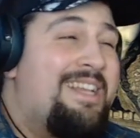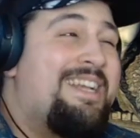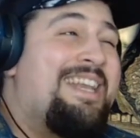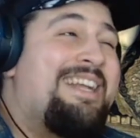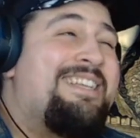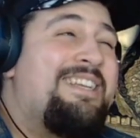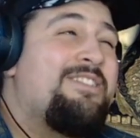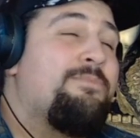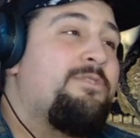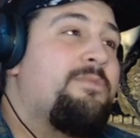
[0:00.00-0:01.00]
Collecting is
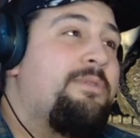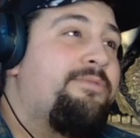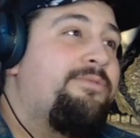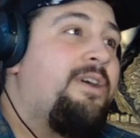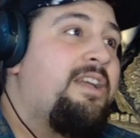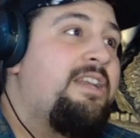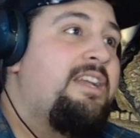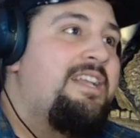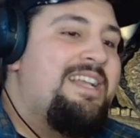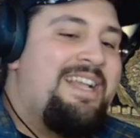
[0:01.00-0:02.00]
supposed to be fun,
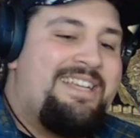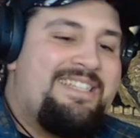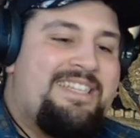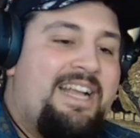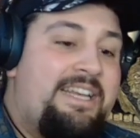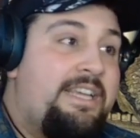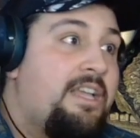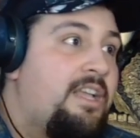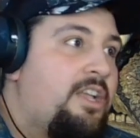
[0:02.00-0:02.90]
exciting.